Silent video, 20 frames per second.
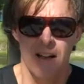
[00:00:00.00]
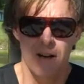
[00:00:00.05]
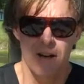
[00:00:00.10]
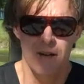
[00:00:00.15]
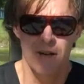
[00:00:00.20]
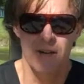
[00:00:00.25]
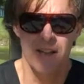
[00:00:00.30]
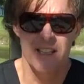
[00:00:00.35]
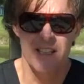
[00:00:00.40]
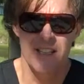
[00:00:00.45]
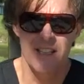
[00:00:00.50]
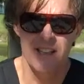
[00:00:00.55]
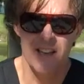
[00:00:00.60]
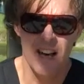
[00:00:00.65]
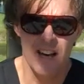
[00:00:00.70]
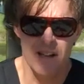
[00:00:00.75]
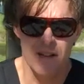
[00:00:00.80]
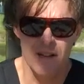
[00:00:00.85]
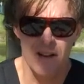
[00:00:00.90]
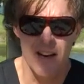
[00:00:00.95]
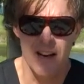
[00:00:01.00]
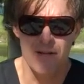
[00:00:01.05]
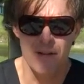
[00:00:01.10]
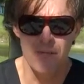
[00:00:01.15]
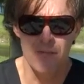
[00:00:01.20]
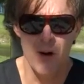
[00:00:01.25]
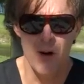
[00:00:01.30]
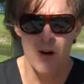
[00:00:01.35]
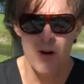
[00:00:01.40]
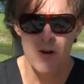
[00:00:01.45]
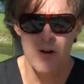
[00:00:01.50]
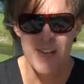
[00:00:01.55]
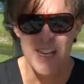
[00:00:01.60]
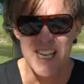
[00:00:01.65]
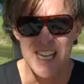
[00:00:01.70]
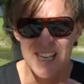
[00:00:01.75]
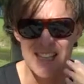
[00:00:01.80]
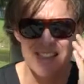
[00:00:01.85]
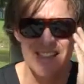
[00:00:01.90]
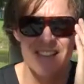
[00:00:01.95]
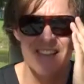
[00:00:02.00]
Hello, this is Dr. Evan Mahoney.